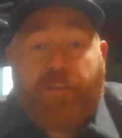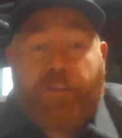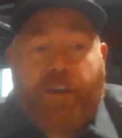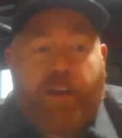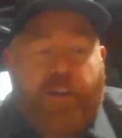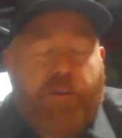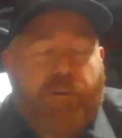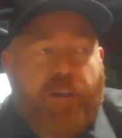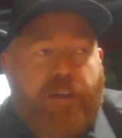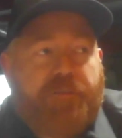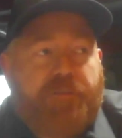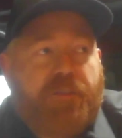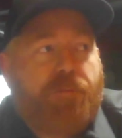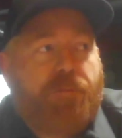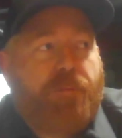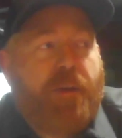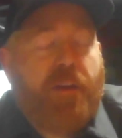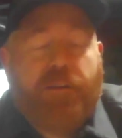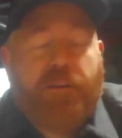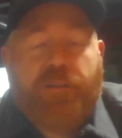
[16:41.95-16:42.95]
that I don't have to
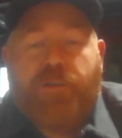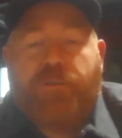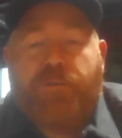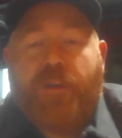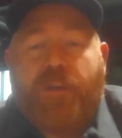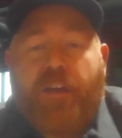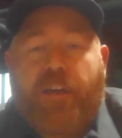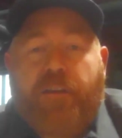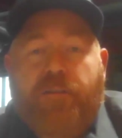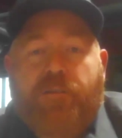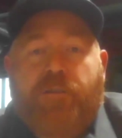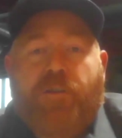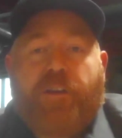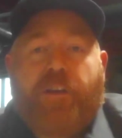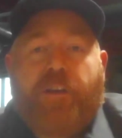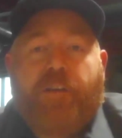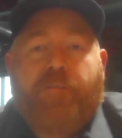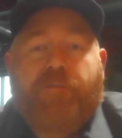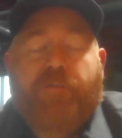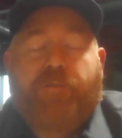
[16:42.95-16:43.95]
spend 2 days
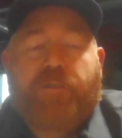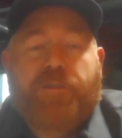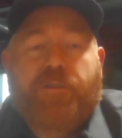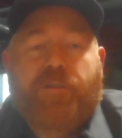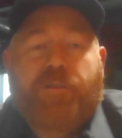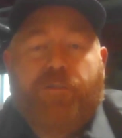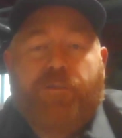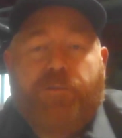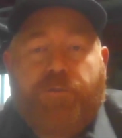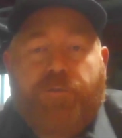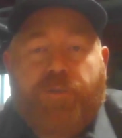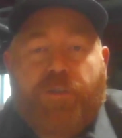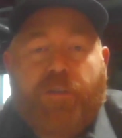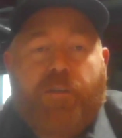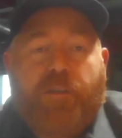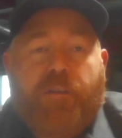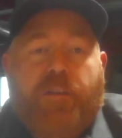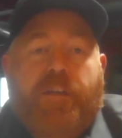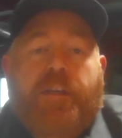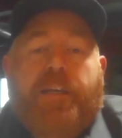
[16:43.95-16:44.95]
looking for a
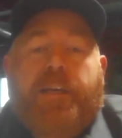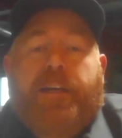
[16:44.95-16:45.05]
solution.